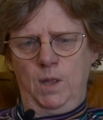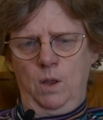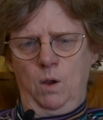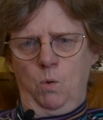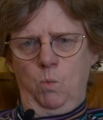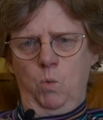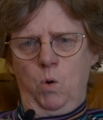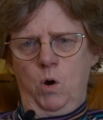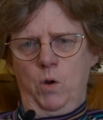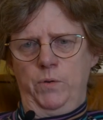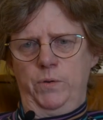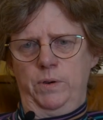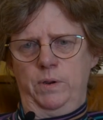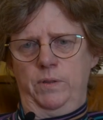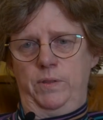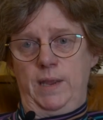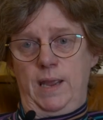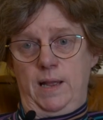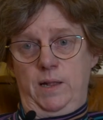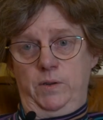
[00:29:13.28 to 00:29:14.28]
one,
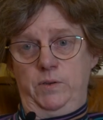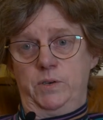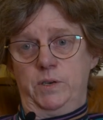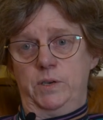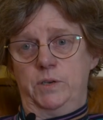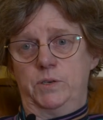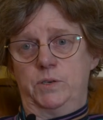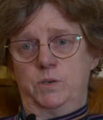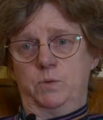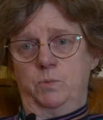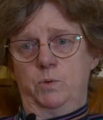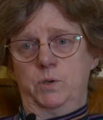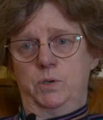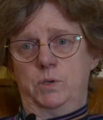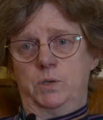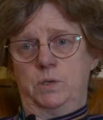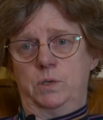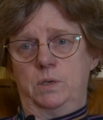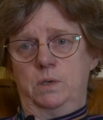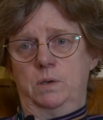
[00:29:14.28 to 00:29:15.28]
the eldest,
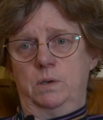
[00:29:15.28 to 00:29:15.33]
was